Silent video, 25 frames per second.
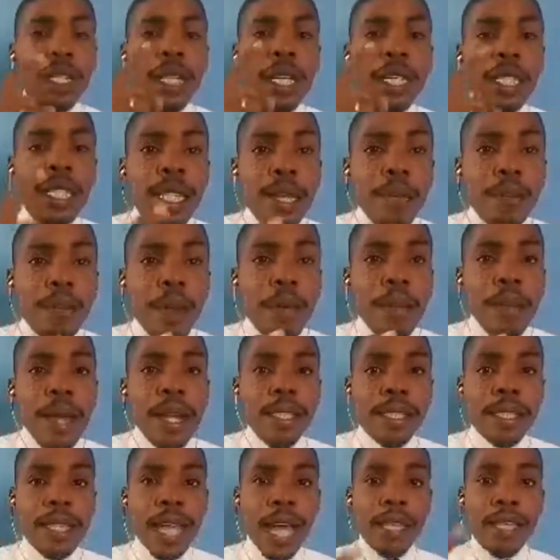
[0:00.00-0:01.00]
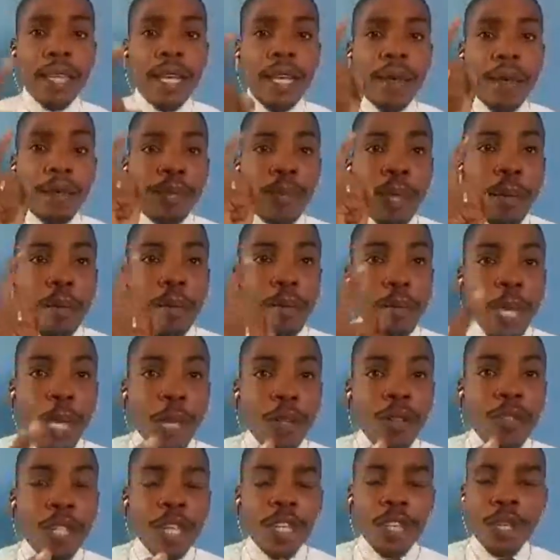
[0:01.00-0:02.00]
It simply means that the
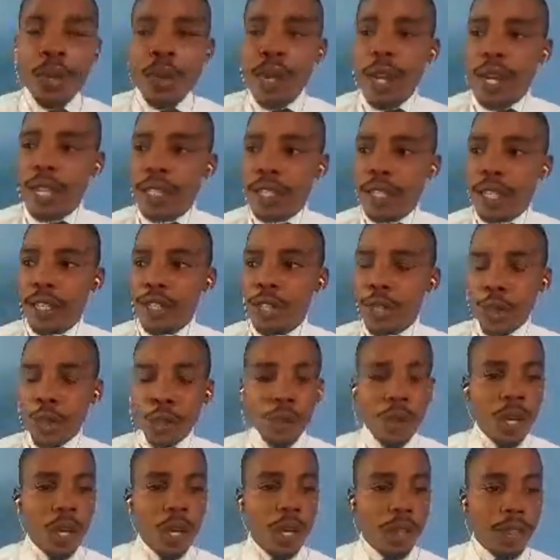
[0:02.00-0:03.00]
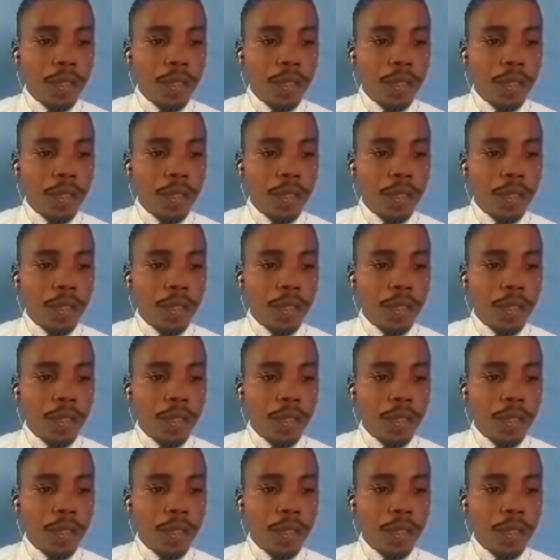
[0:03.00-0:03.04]
music you listen to,